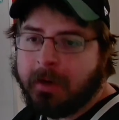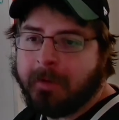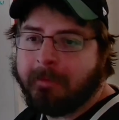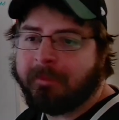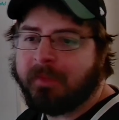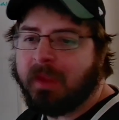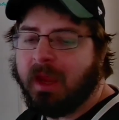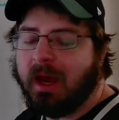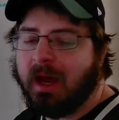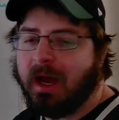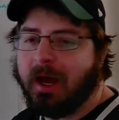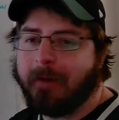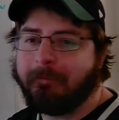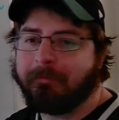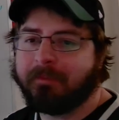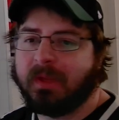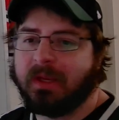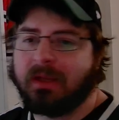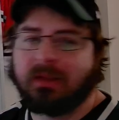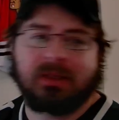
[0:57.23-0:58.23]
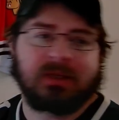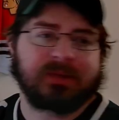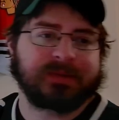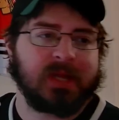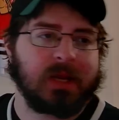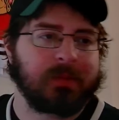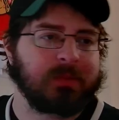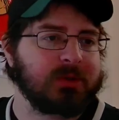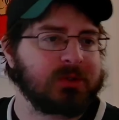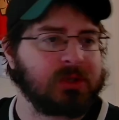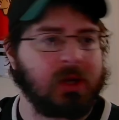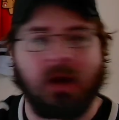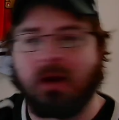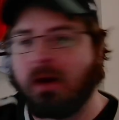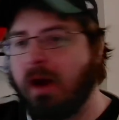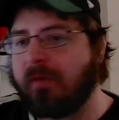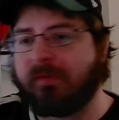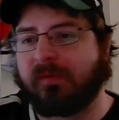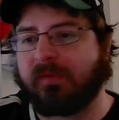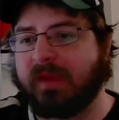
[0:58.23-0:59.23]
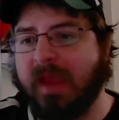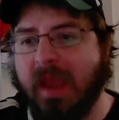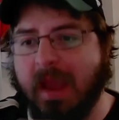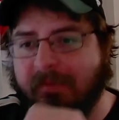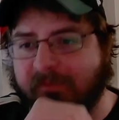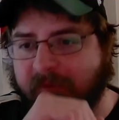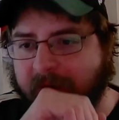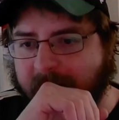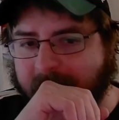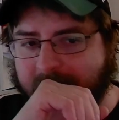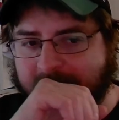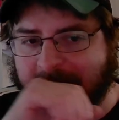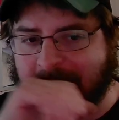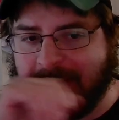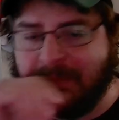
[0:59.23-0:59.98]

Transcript: And these numbers are off of Cap Friendly.